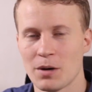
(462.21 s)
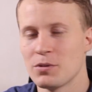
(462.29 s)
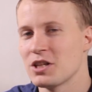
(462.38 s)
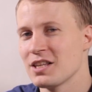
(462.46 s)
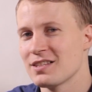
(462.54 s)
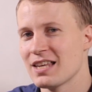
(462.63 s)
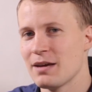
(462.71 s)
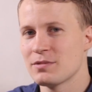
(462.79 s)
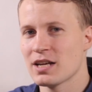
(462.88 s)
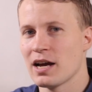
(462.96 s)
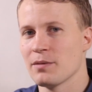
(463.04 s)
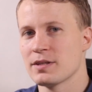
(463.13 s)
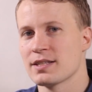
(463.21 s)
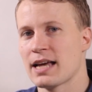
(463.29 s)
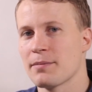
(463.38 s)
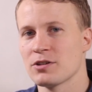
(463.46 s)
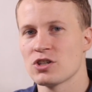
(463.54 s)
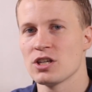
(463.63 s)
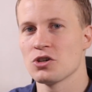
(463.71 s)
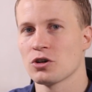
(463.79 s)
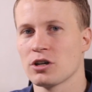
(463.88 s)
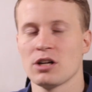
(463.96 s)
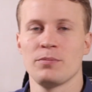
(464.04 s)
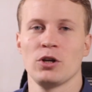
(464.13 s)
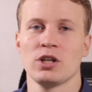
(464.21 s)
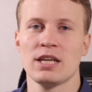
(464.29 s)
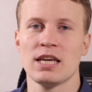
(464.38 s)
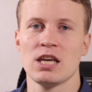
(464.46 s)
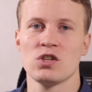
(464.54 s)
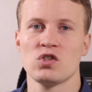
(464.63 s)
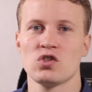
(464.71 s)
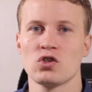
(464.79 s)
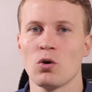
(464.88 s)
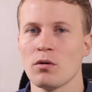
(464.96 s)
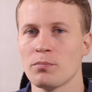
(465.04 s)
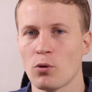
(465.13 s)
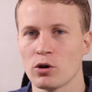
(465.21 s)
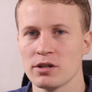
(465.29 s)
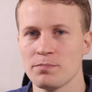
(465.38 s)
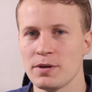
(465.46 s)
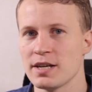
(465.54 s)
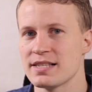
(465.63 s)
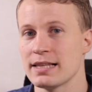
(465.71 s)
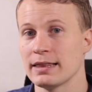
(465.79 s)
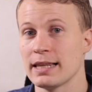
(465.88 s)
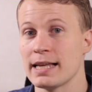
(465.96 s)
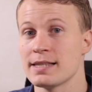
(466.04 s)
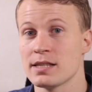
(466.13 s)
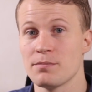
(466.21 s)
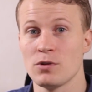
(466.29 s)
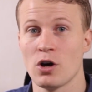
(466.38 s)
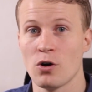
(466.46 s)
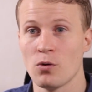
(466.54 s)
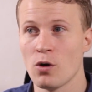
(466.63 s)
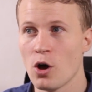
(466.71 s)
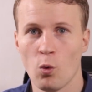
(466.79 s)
But at the same time, establishing your credibility is so important because it lets them know